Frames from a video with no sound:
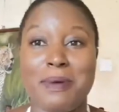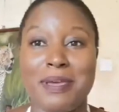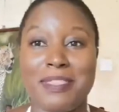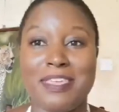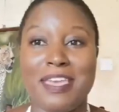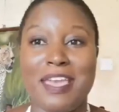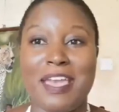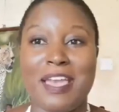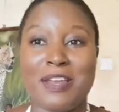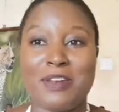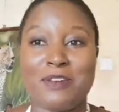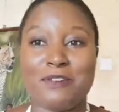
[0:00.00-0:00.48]
by
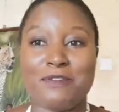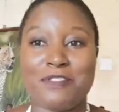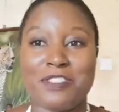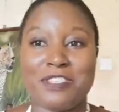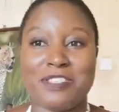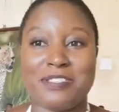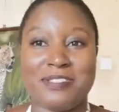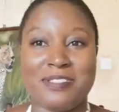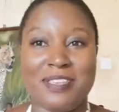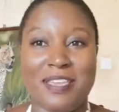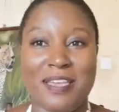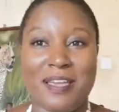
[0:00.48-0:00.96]
the end of
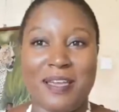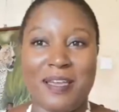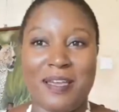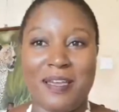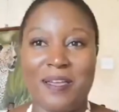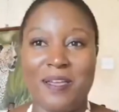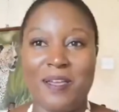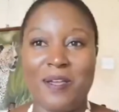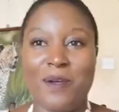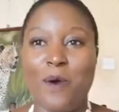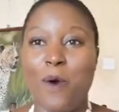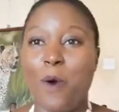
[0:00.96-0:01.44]
this year
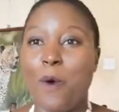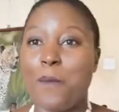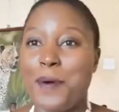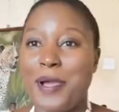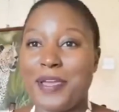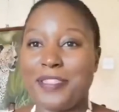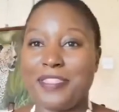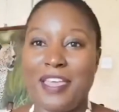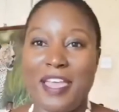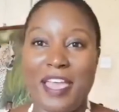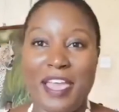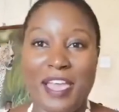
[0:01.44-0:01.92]
or
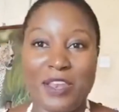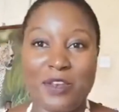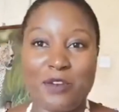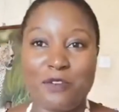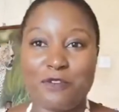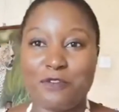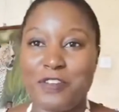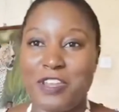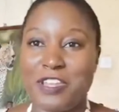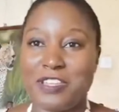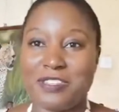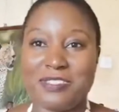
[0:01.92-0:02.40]
by the end
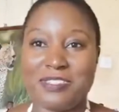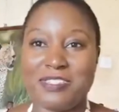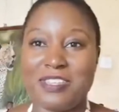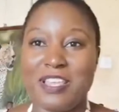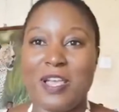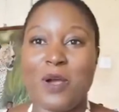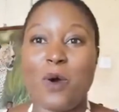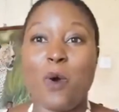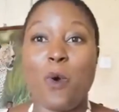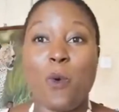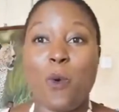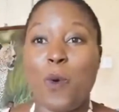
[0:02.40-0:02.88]
of next
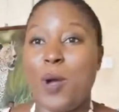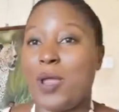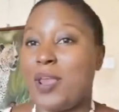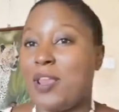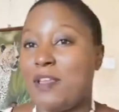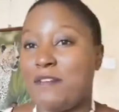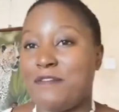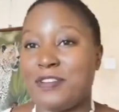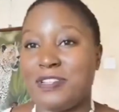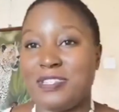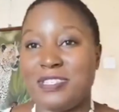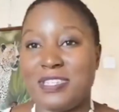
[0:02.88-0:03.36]
year or
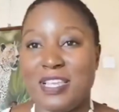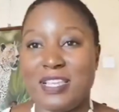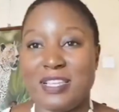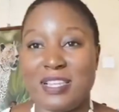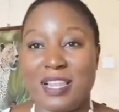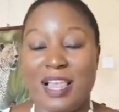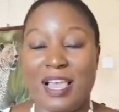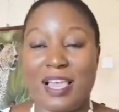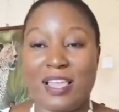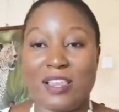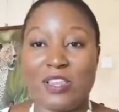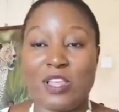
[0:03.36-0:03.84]
whatever
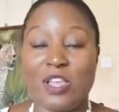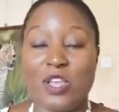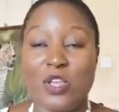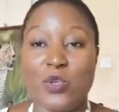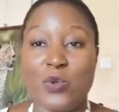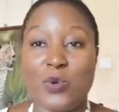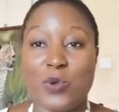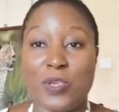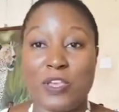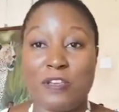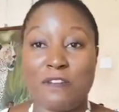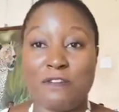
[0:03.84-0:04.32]
deadline
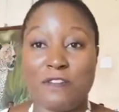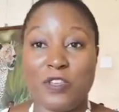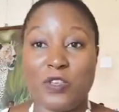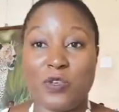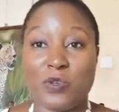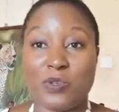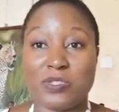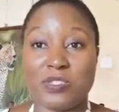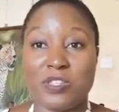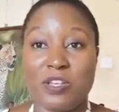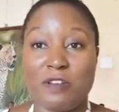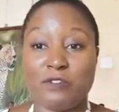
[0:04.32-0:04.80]
you're
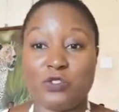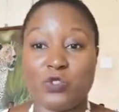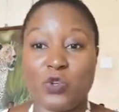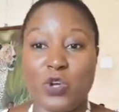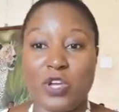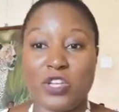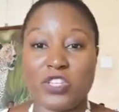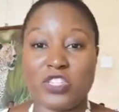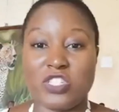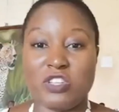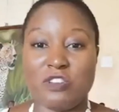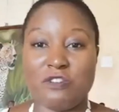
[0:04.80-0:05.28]
giving yourself
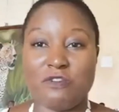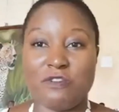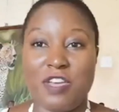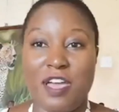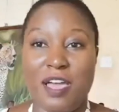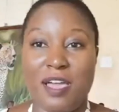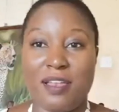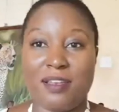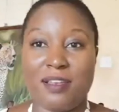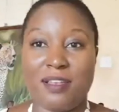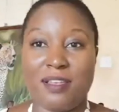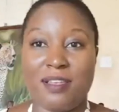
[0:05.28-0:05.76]
to achieve
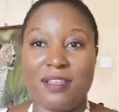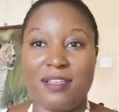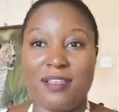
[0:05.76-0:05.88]
that.